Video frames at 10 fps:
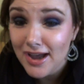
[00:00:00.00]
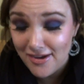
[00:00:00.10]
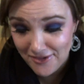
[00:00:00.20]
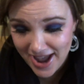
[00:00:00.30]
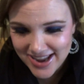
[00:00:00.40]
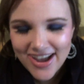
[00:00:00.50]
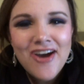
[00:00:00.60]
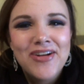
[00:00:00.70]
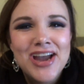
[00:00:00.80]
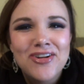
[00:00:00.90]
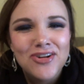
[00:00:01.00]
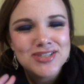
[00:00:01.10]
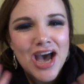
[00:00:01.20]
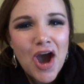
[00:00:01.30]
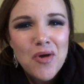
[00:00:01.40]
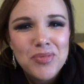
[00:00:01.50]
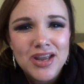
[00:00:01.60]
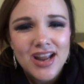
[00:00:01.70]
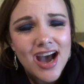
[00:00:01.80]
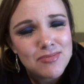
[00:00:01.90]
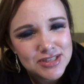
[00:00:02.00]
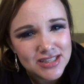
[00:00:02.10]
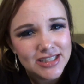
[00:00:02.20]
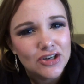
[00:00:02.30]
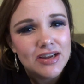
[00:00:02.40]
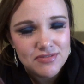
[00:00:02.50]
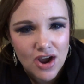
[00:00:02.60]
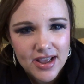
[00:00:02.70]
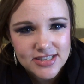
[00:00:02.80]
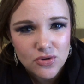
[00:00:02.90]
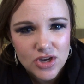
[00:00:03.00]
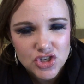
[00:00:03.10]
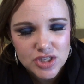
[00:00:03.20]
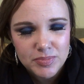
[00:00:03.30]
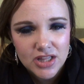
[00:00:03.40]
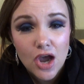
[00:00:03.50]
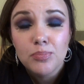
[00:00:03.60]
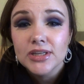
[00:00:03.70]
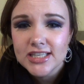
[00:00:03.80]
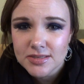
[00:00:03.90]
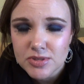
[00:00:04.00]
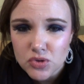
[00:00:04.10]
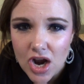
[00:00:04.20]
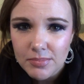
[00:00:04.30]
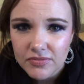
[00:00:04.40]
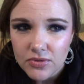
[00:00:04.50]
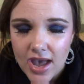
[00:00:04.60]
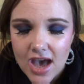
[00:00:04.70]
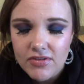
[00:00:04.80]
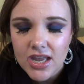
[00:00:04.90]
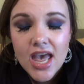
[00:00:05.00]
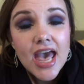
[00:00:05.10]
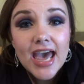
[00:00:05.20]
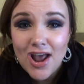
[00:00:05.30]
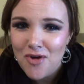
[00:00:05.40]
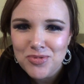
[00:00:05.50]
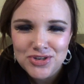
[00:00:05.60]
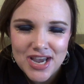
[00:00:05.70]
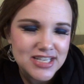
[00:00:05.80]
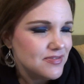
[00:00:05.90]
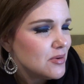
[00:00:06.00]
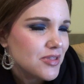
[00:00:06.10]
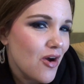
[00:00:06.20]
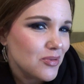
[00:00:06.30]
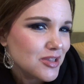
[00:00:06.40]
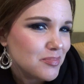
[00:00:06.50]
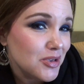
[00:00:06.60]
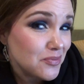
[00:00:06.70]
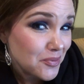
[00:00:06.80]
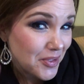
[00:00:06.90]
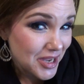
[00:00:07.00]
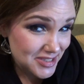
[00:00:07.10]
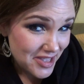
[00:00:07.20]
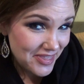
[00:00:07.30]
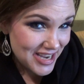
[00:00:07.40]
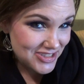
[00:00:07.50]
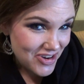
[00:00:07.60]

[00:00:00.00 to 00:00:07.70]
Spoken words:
Okay? Okay, girls, I hope that I was clear. If not, ask questions below. Please subscribe if you haven't, and I hope your day is filled with only the beautiful things. Thanks,